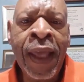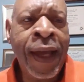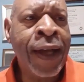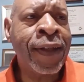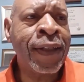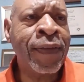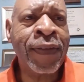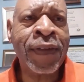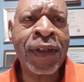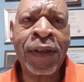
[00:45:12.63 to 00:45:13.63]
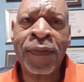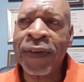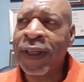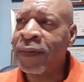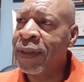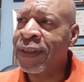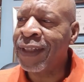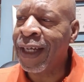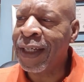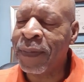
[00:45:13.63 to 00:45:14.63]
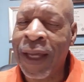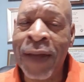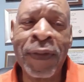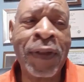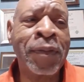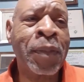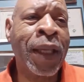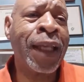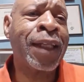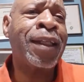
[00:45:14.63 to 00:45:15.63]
don't even have a girlfriend. What are you talking about? I haven't even begun to